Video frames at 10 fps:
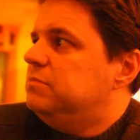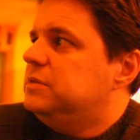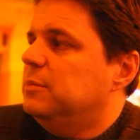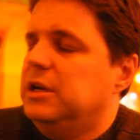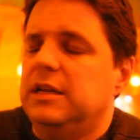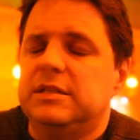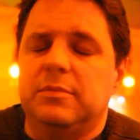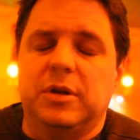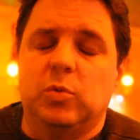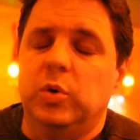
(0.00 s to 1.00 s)
somebody did
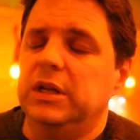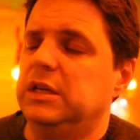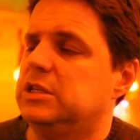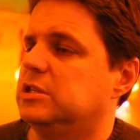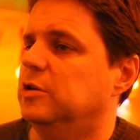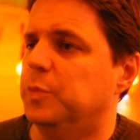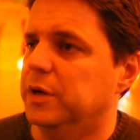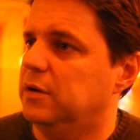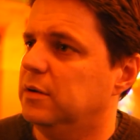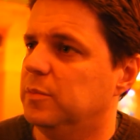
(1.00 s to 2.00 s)
something really
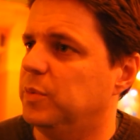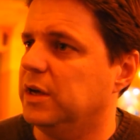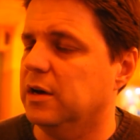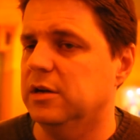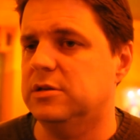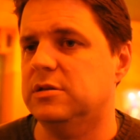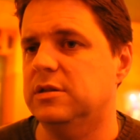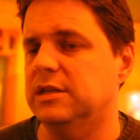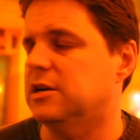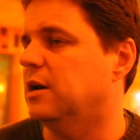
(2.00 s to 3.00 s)
stupid because
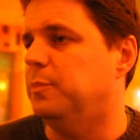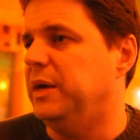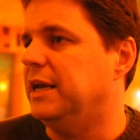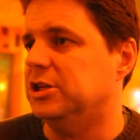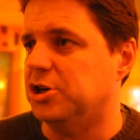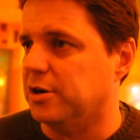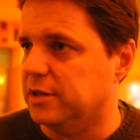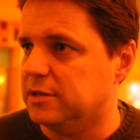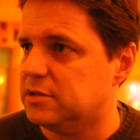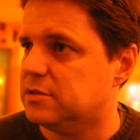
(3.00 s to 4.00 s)
they started beating
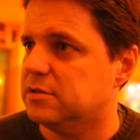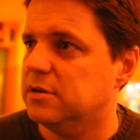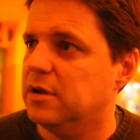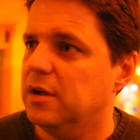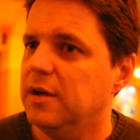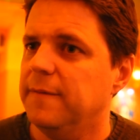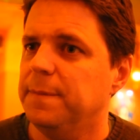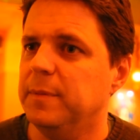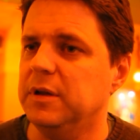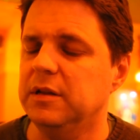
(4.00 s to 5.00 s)
journalists.
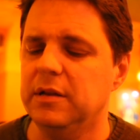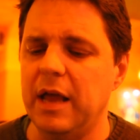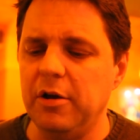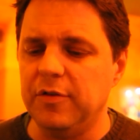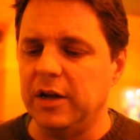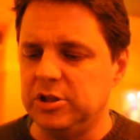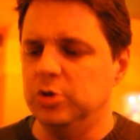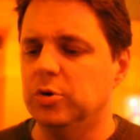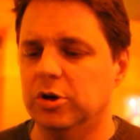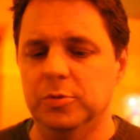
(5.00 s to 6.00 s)
I mean, now you've got
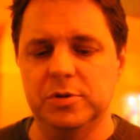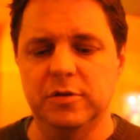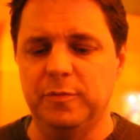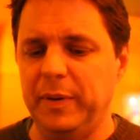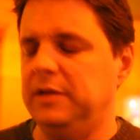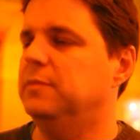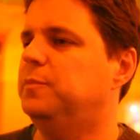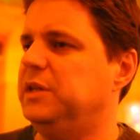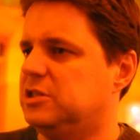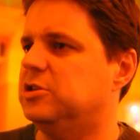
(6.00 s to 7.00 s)
two groups. You've
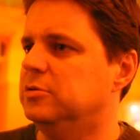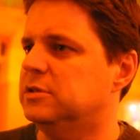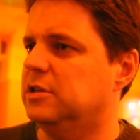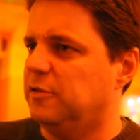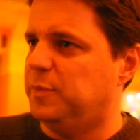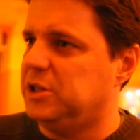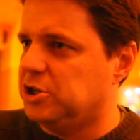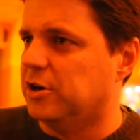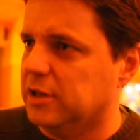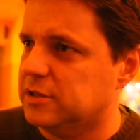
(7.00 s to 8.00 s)
beat students and you've beat
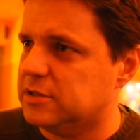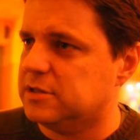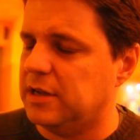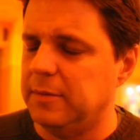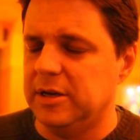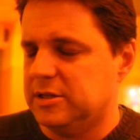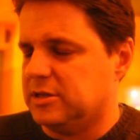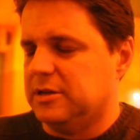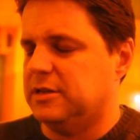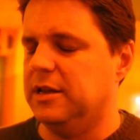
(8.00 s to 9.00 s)
journalists. I mean, it's just,